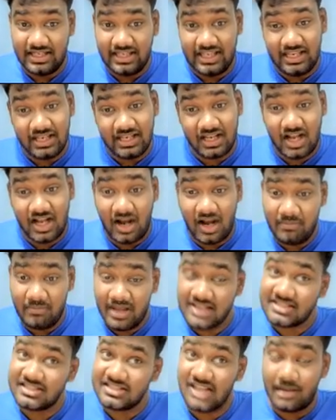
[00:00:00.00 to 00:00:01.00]
income
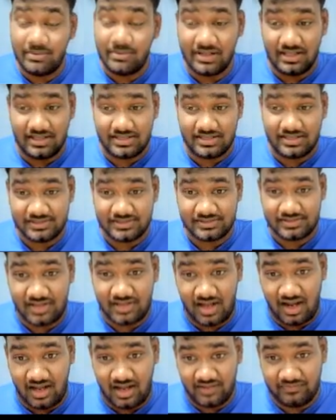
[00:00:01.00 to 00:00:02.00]
has doubled.
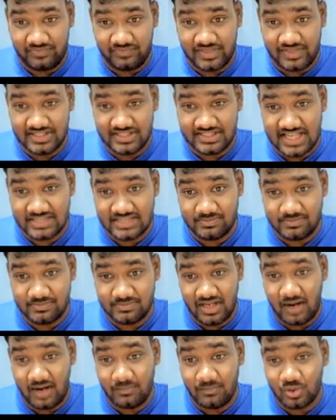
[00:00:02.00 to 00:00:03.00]
This has
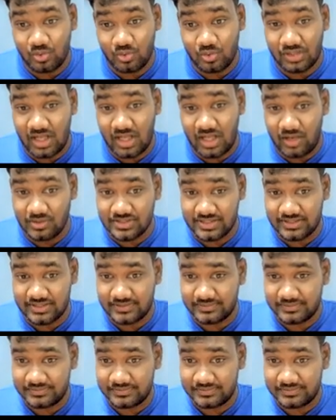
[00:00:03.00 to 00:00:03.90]
become 2,000.